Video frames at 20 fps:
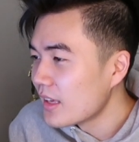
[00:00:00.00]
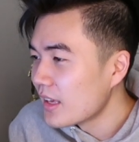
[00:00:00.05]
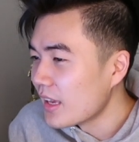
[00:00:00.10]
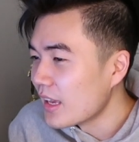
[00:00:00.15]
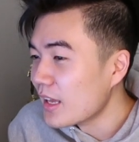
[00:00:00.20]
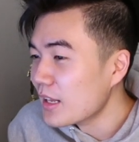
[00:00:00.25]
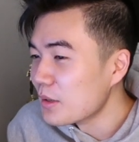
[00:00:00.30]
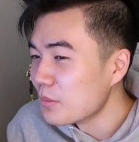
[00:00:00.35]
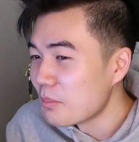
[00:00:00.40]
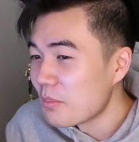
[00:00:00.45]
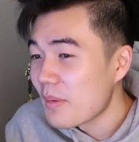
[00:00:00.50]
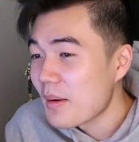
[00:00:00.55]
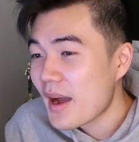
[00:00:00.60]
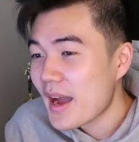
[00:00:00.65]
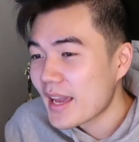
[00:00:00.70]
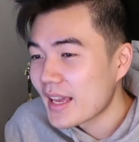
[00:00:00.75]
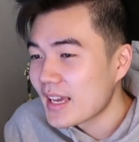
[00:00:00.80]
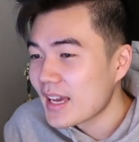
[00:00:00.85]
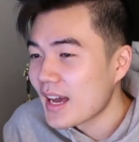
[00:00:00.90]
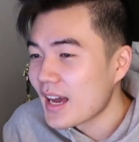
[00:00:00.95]
And
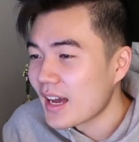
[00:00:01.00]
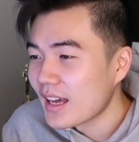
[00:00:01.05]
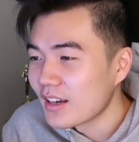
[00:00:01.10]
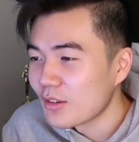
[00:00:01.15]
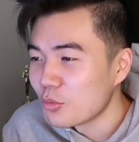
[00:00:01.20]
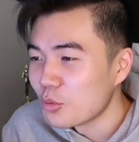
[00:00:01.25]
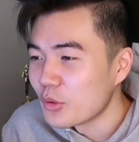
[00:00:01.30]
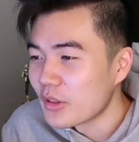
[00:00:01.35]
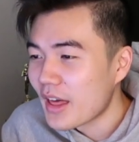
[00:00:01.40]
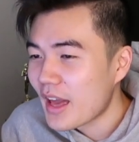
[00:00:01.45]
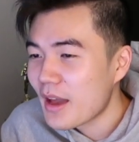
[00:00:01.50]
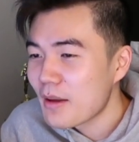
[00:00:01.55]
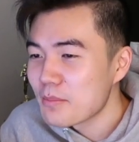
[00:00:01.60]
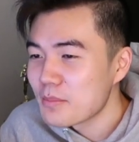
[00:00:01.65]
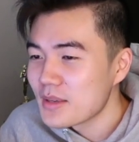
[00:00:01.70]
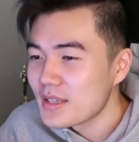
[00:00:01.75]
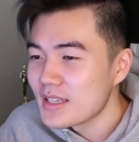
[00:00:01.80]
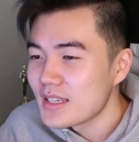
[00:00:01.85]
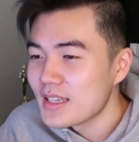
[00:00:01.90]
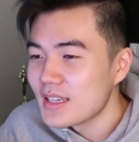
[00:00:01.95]
my God, will
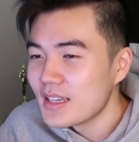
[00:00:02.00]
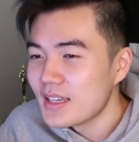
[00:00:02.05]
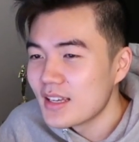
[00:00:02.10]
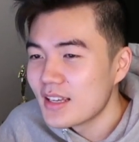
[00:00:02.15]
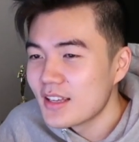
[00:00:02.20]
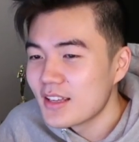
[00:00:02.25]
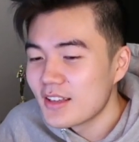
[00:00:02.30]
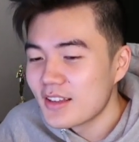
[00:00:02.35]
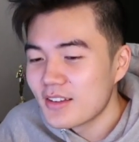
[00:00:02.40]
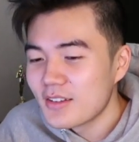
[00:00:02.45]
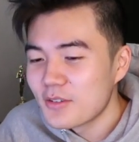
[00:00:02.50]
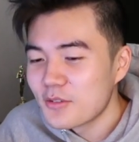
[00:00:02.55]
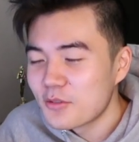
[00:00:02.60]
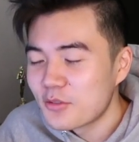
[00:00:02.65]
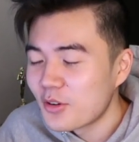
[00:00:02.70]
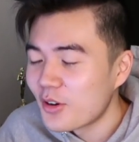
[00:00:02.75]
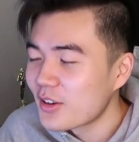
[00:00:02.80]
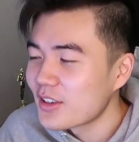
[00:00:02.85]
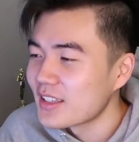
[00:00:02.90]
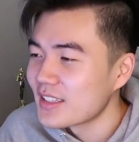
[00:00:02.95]
that be
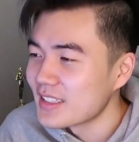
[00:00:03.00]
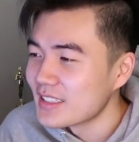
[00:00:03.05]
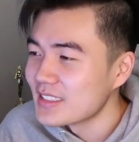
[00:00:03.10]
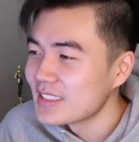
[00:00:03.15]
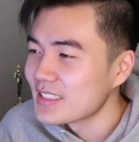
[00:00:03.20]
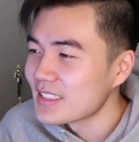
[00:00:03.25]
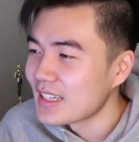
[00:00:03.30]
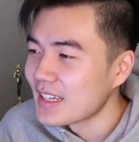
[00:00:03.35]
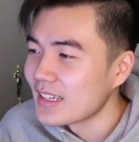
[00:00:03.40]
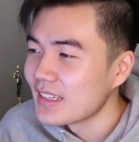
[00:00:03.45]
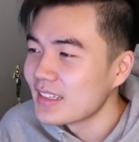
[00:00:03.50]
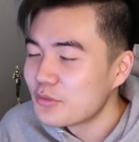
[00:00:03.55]
fucking insane?